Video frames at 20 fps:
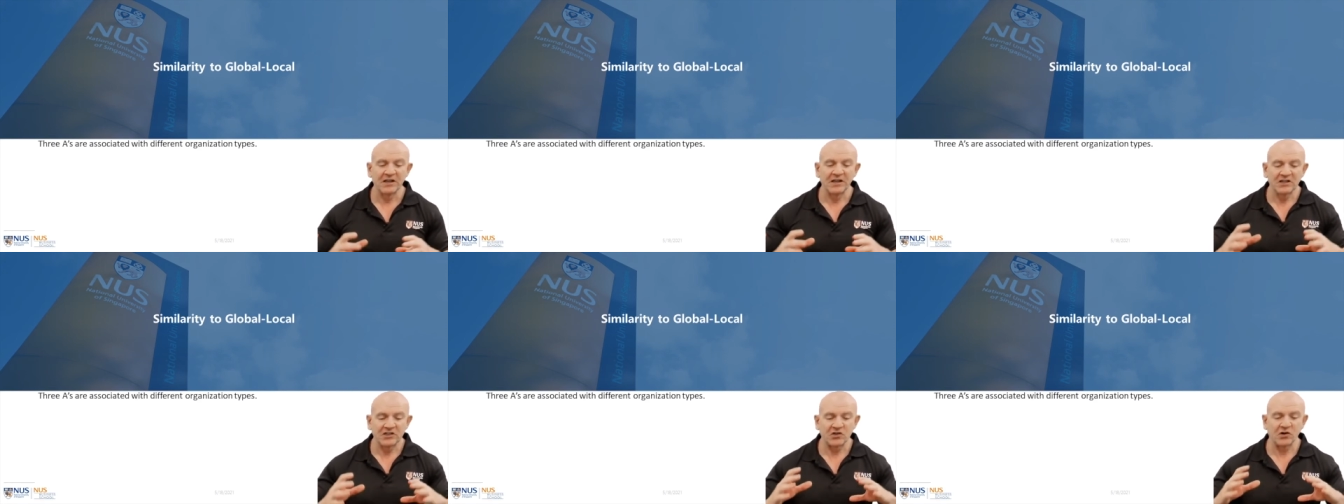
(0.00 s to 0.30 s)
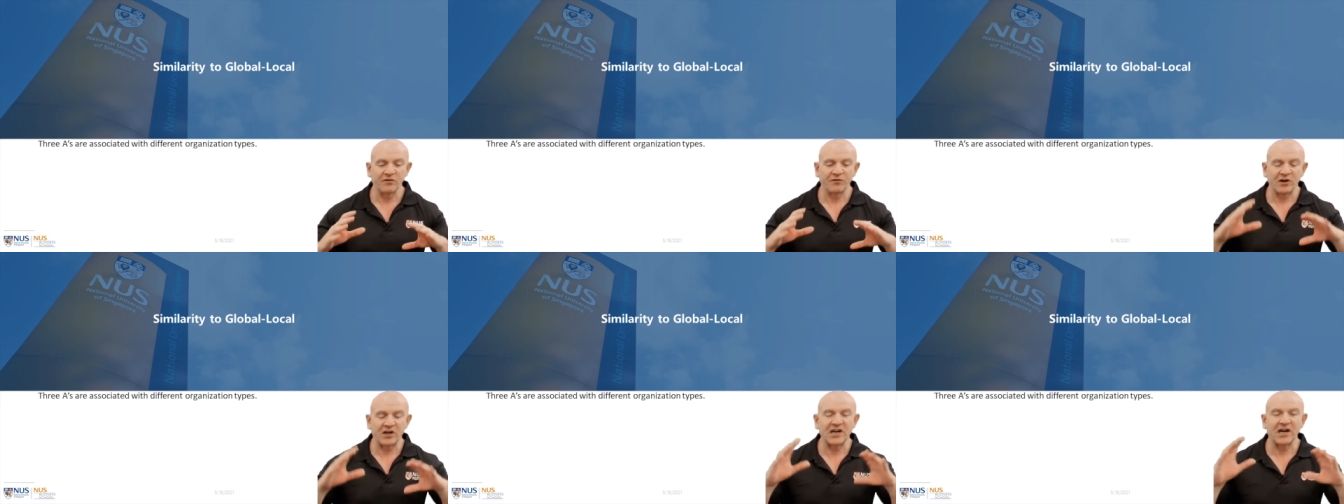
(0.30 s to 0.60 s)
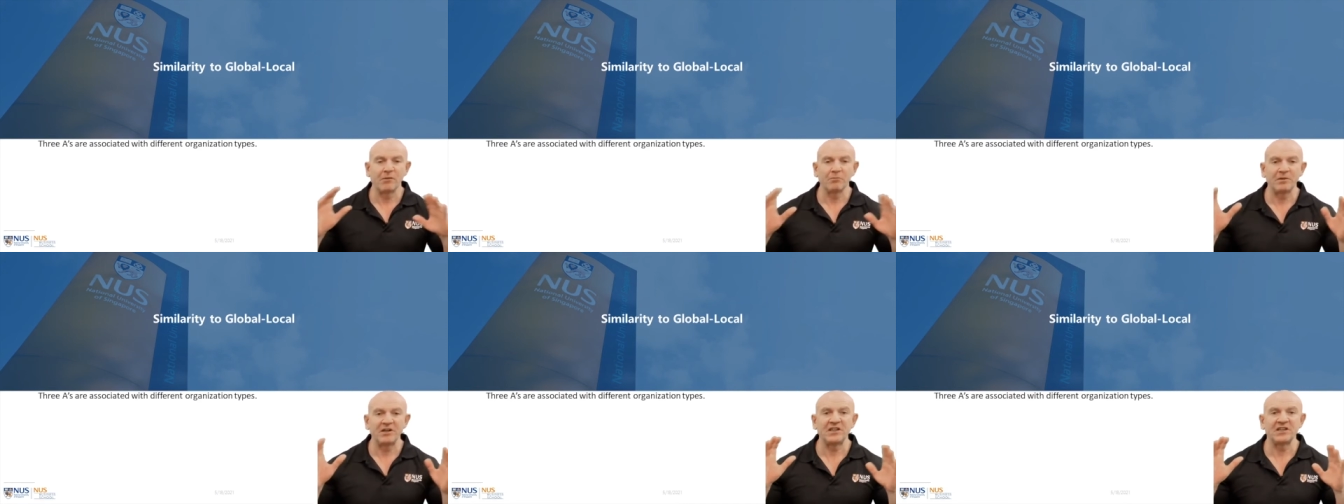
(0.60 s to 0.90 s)
So if a
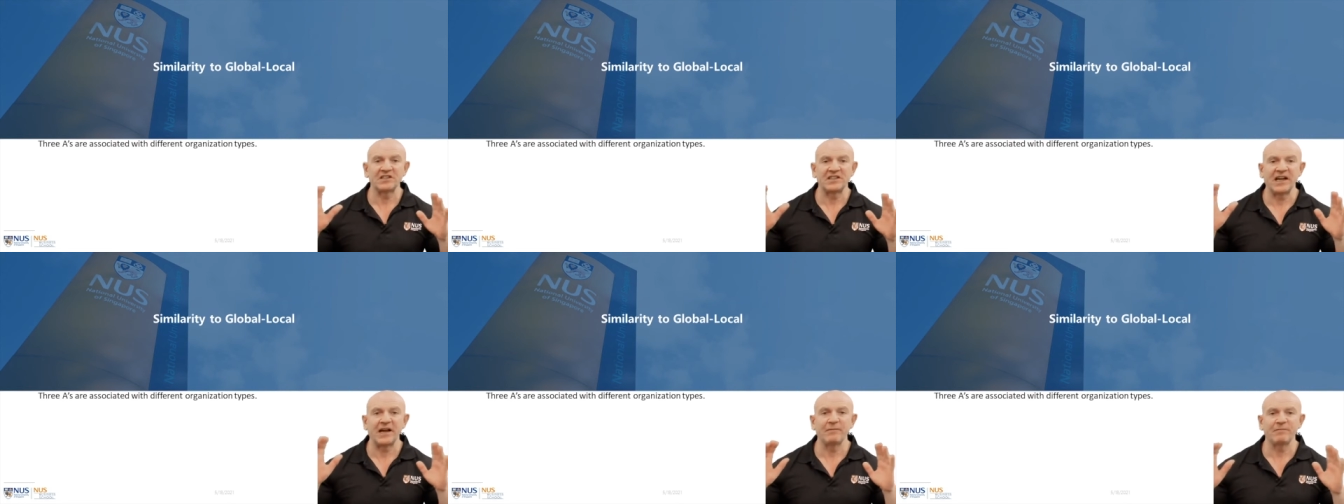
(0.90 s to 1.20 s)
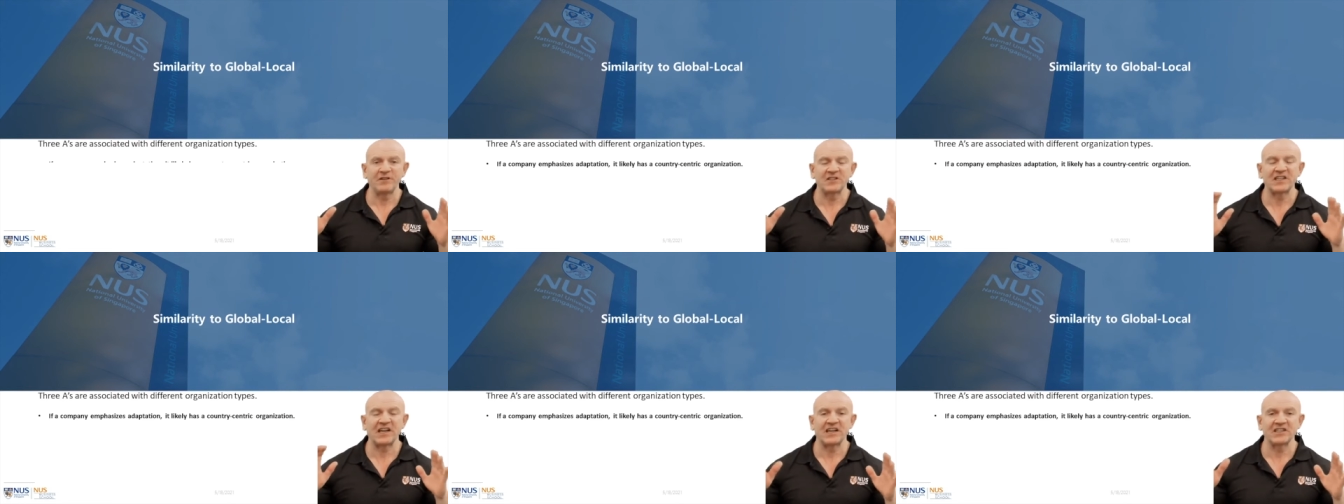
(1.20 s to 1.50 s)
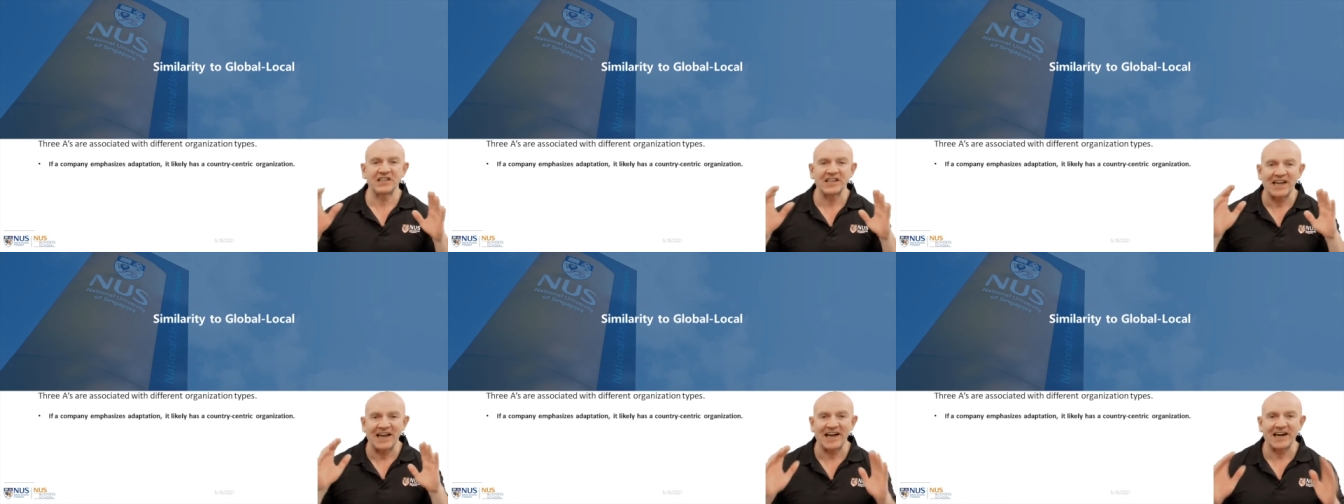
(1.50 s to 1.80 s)
company is
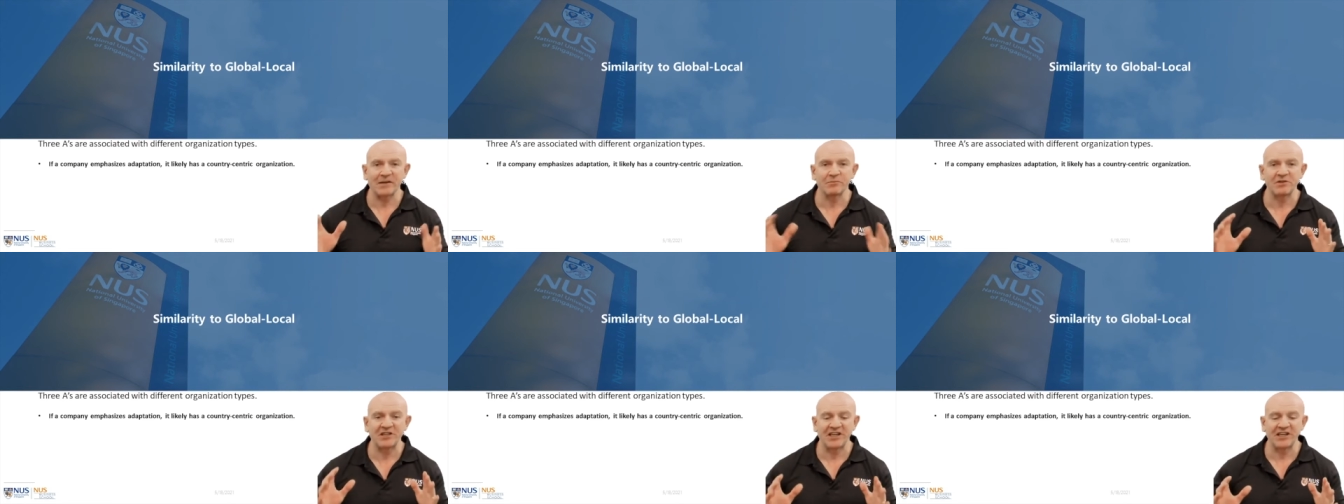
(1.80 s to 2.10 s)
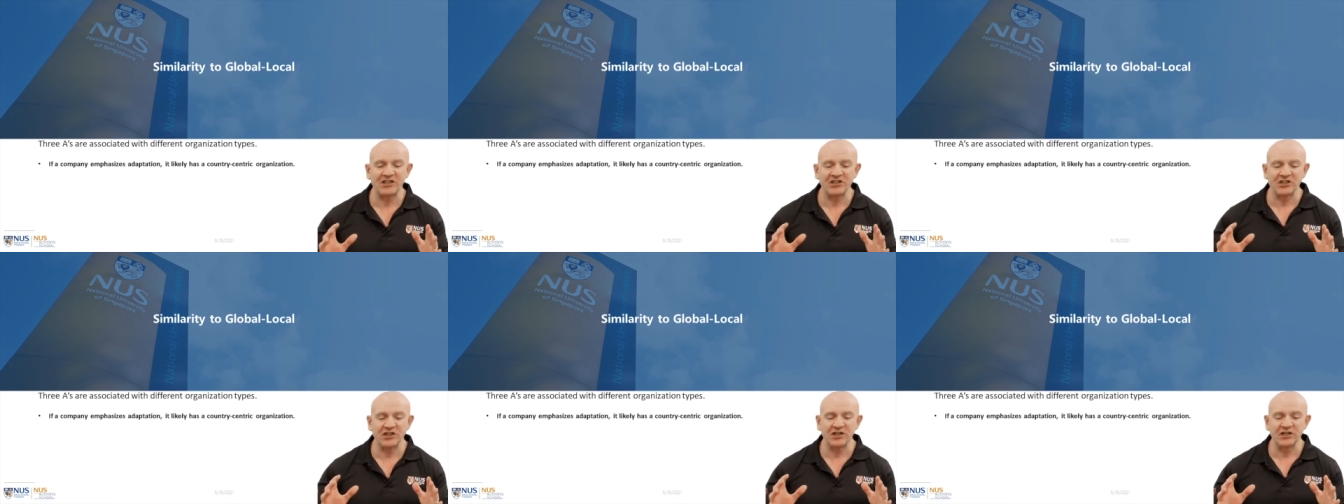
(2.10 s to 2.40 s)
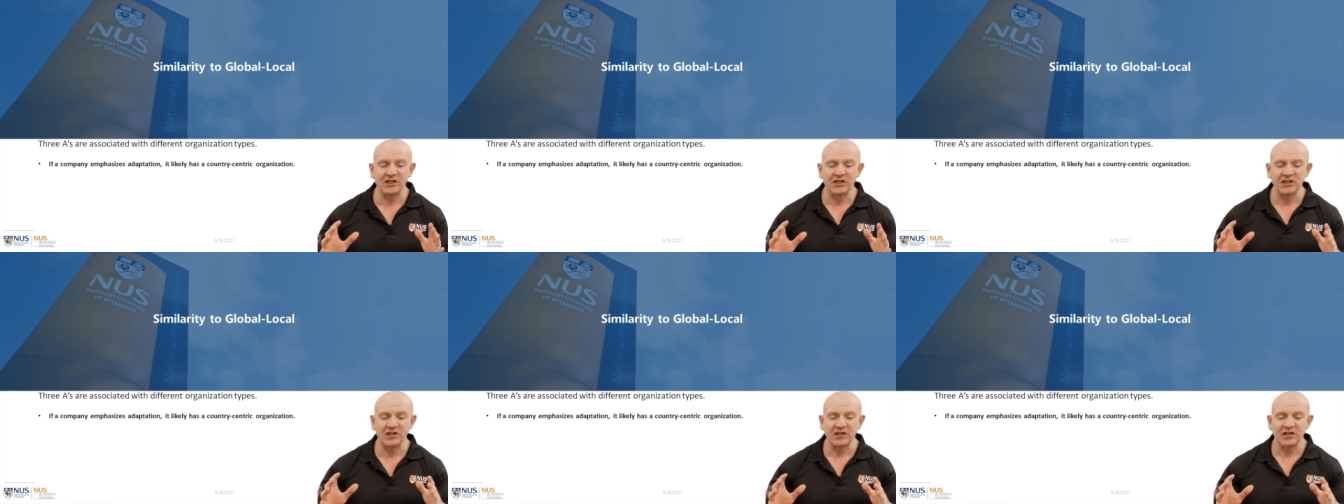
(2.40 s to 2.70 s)
emphasizing adaptation,